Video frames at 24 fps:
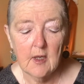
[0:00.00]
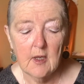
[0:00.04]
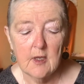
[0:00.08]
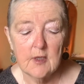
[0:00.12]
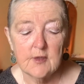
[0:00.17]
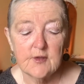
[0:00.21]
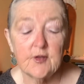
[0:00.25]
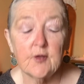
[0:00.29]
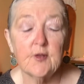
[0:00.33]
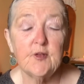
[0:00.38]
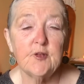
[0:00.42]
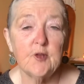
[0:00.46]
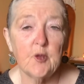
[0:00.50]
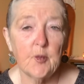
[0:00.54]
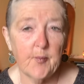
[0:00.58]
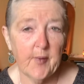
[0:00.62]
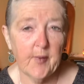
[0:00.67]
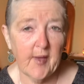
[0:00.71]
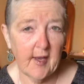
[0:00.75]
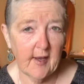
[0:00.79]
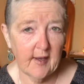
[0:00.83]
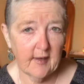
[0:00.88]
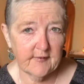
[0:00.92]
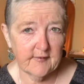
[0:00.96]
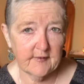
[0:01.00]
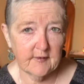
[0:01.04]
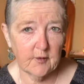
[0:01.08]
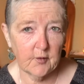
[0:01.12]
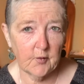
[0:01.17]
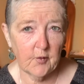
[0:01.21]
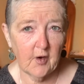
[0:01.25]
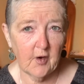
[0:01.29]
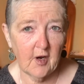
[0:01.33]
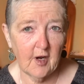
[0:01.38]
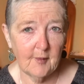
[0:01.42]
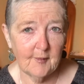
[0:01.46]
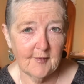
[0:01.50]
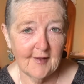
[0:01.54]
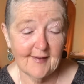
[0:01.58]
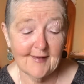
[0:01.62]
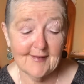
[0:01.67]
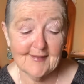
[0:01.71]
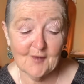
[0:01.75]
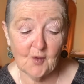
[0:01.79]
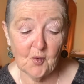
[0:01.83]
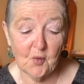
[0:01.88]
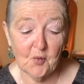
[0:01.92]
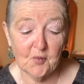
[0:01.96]
Sociopaths and crime,
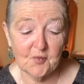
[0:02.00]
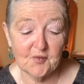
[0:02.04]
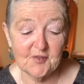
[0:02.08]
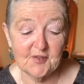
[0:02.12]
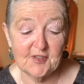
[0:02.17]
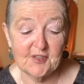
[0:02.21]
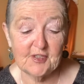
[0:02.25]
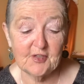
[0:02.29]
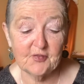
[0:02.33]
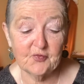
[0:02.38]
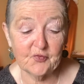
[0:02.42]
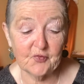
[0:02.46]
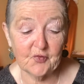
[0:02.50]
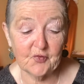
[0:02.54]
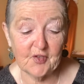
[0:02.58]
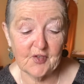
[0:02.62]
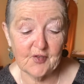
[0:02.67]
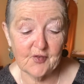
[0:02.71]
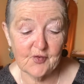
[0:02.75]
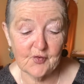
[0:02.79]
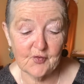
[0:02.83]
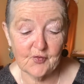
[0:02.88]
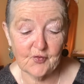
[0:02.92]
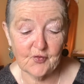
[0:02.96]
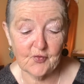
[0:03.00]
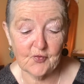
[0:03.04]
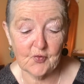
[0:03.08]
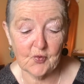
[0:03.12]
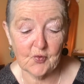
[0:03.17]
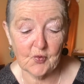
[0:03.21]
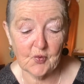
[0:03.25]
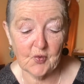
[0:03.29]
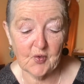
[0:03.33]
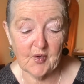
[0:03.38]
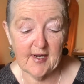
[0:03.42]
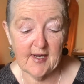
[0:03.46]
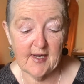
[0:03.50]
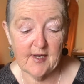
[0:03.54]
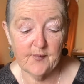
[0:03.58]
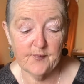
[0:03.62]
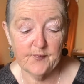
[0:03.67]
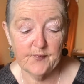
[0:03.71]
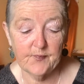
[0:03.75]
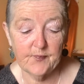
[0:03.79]
that's a whole different story.